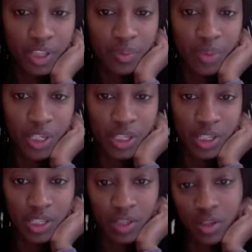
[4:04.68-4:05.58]
patient
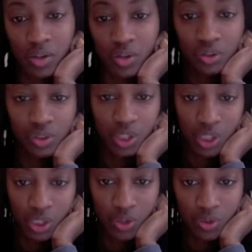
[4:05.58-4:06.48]
has circled
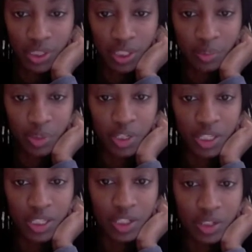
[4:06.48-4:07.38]
no in that part of the
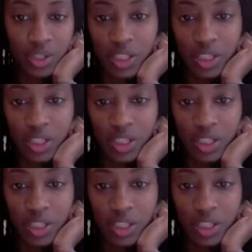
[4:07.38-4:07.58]
history,